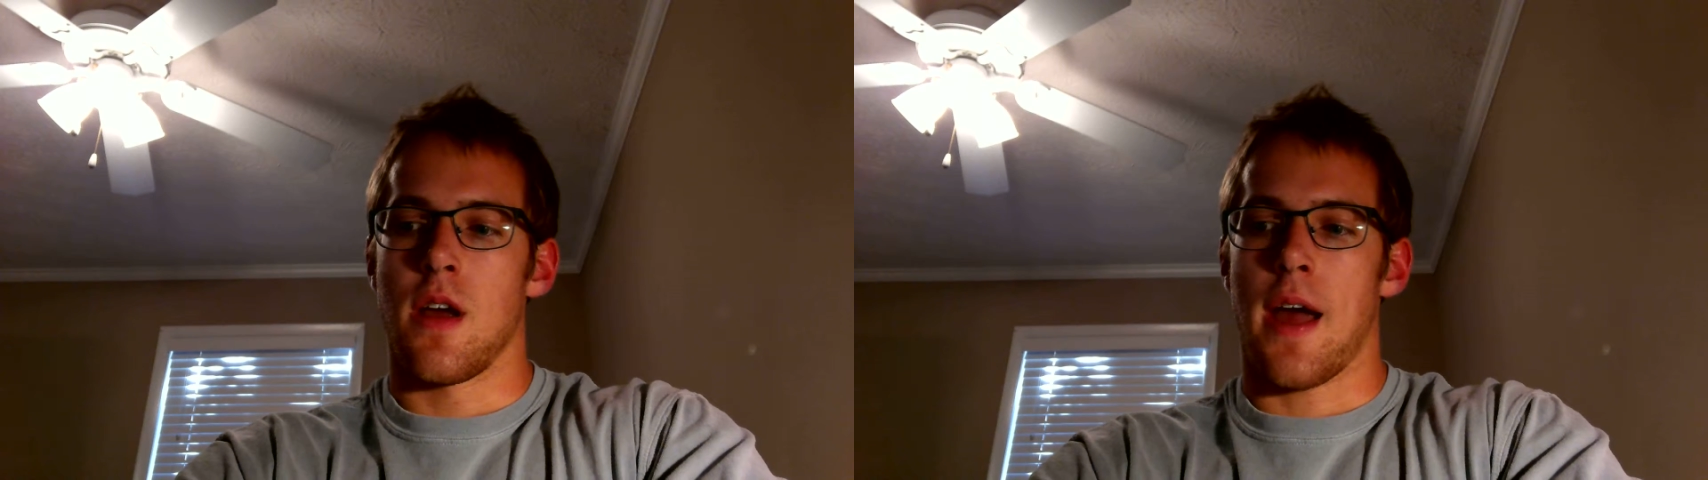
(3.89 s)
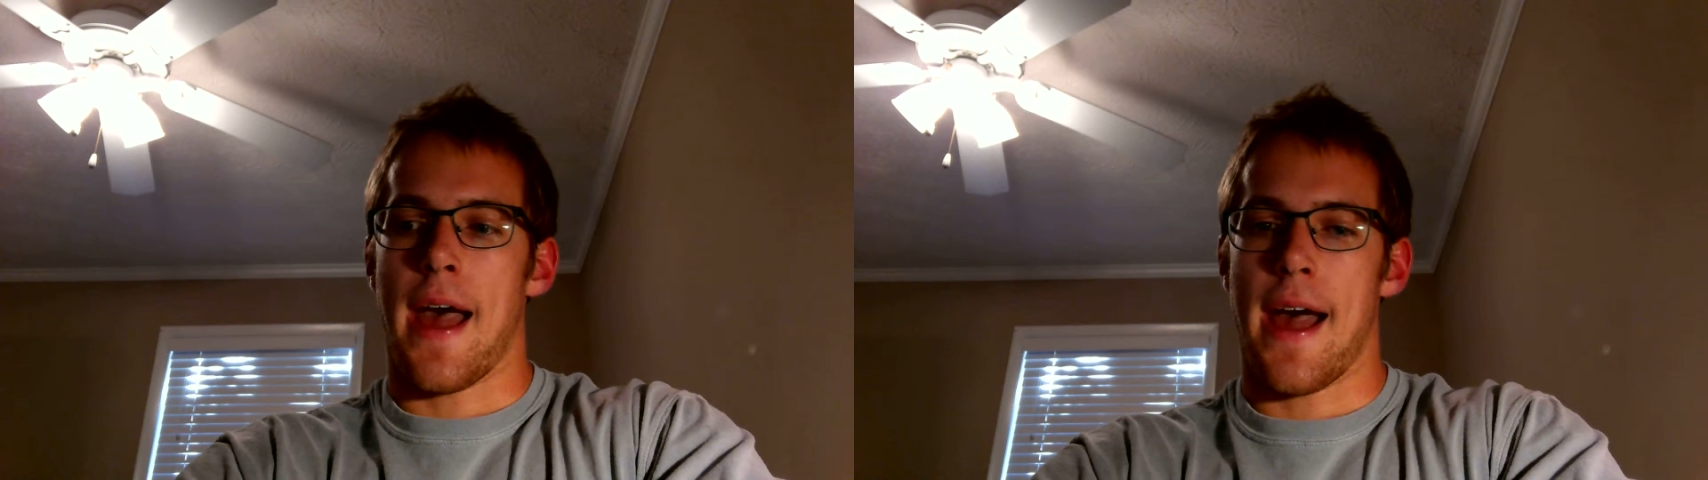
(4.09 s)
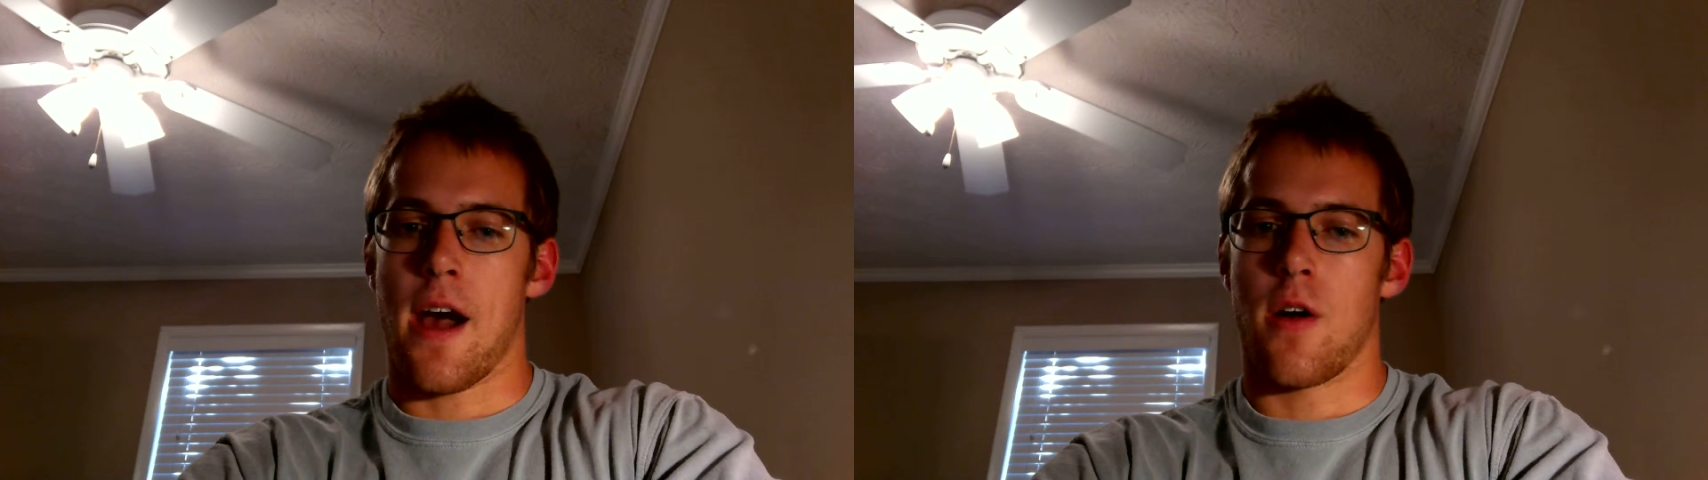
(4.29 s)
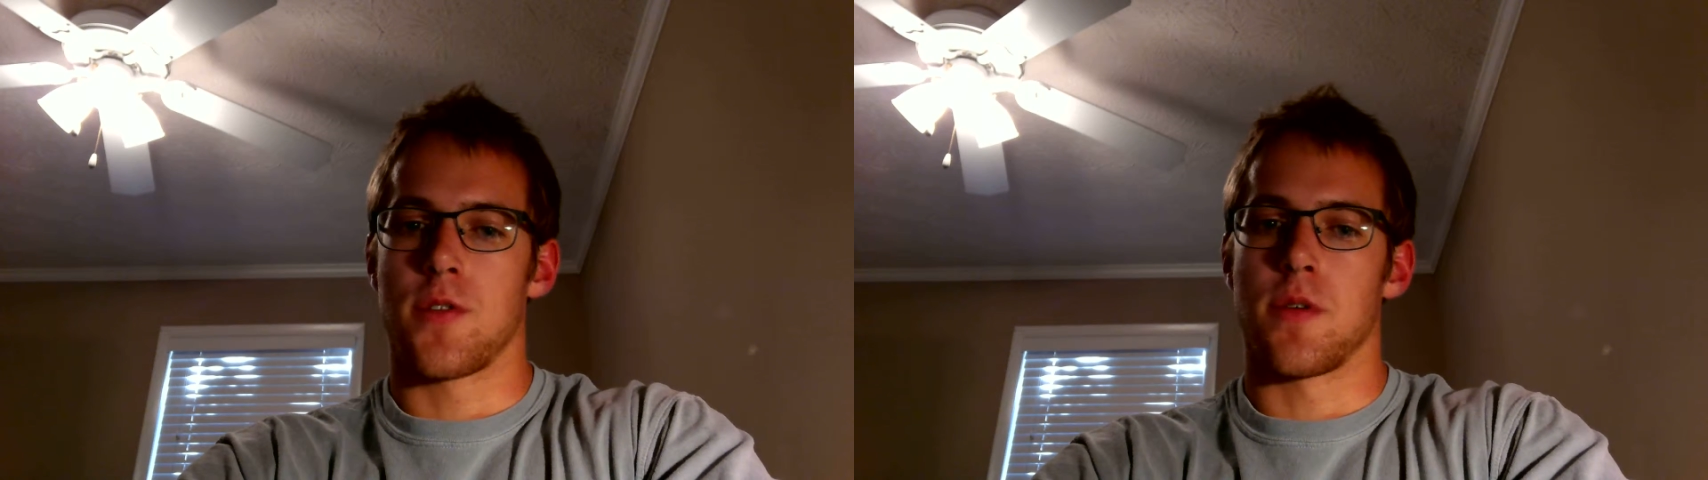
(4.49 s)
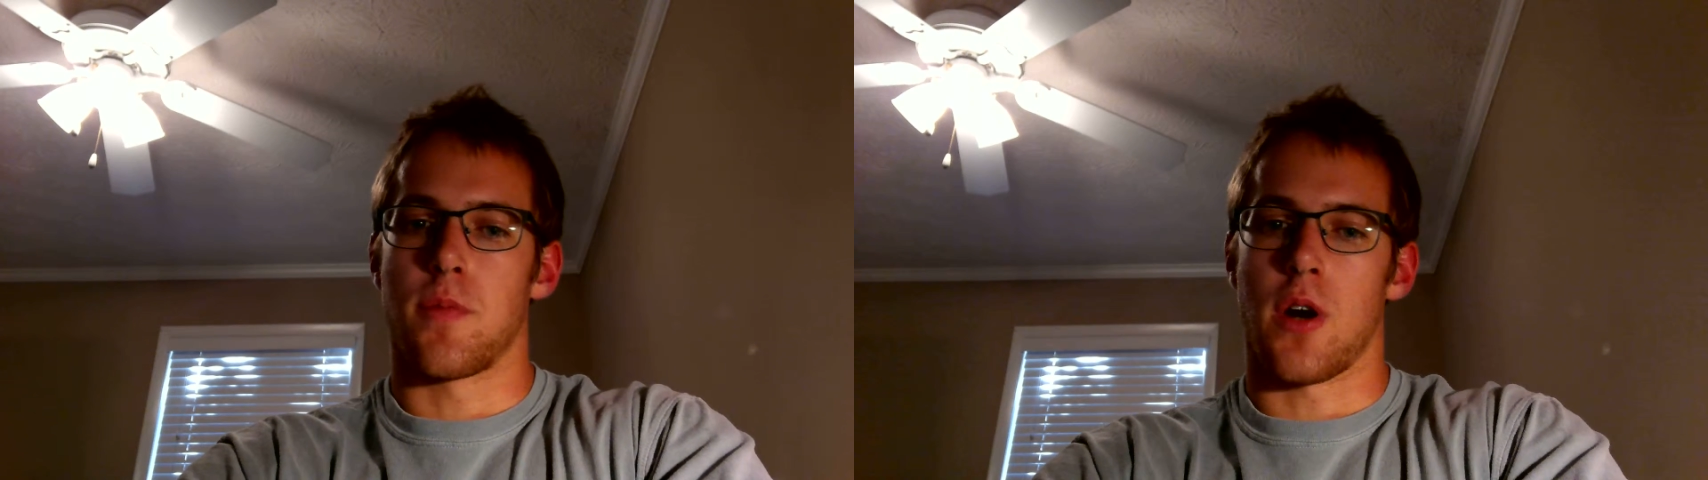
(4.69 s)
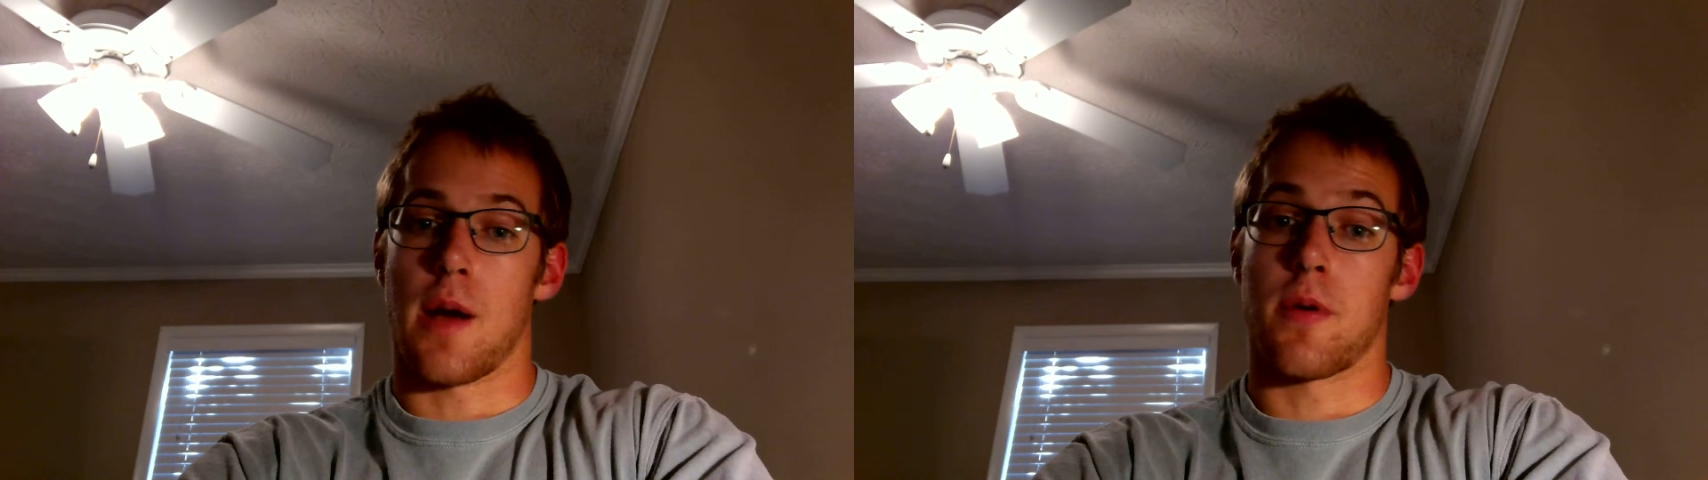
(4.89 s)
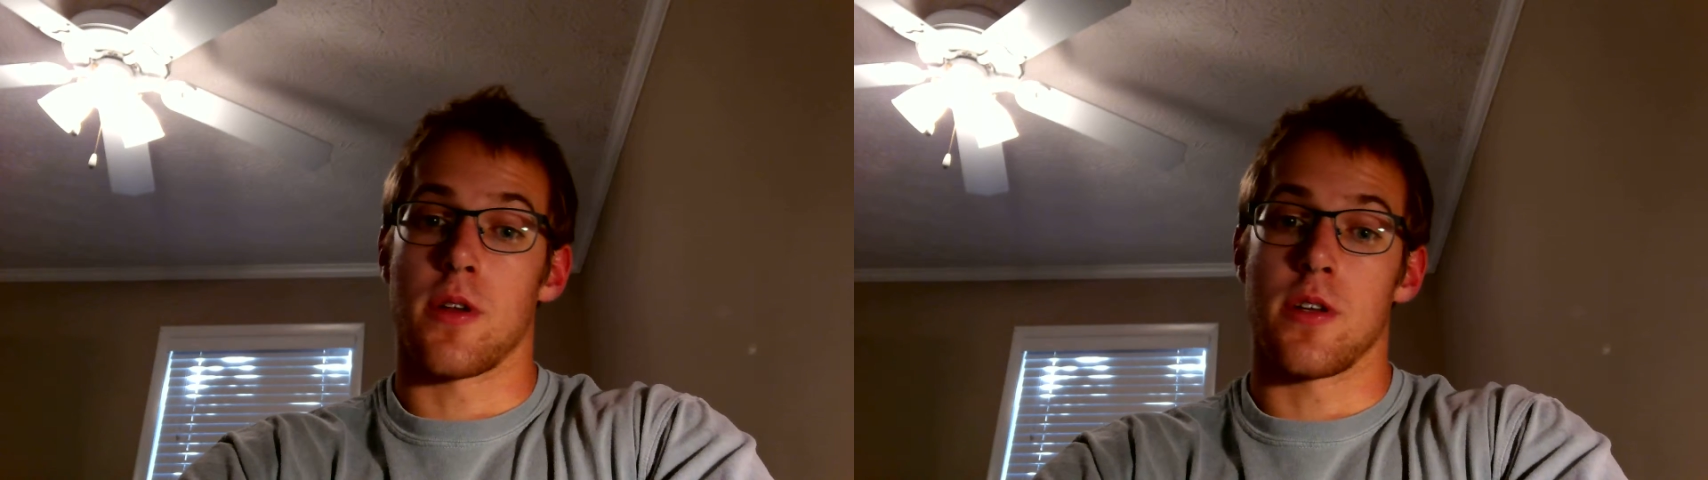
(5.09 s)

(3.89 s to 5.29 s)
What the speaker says: how to properly